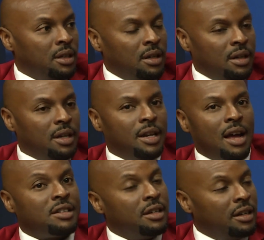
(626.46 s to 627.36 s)
and I'll
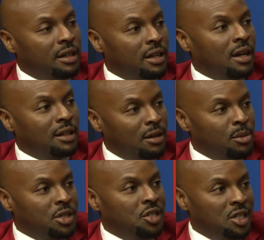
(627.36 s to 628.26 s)
say it again,
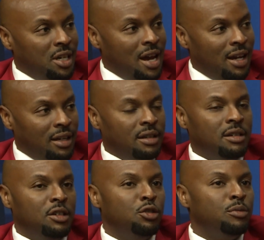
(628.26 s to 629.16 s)

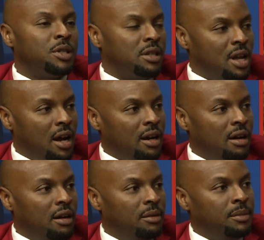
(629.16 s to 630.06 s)

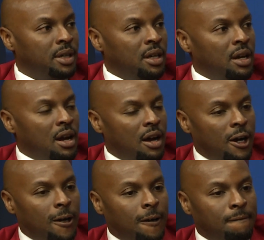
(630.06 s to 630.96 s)

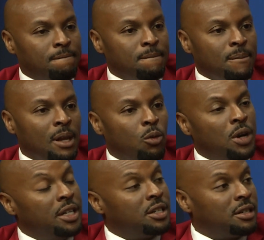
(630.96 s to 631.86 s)
columbusganoops.com,
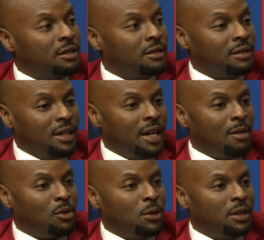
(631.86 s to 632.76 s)
which, and
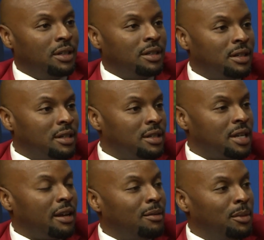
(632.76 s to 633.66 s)
I'm gonna
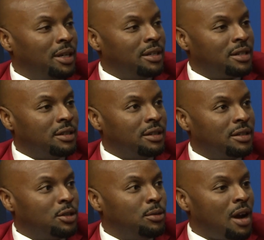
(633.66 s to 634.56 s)
take a minute to
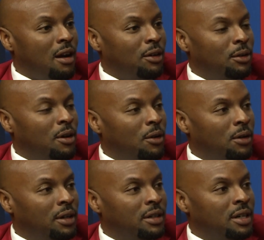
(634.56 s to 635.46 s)
toot our own
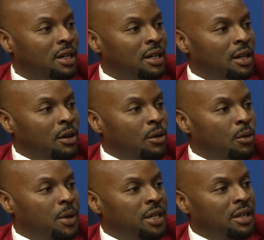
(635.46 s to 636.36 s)
horn.
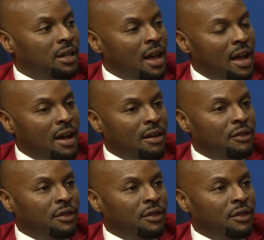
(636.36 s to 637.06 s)
We did get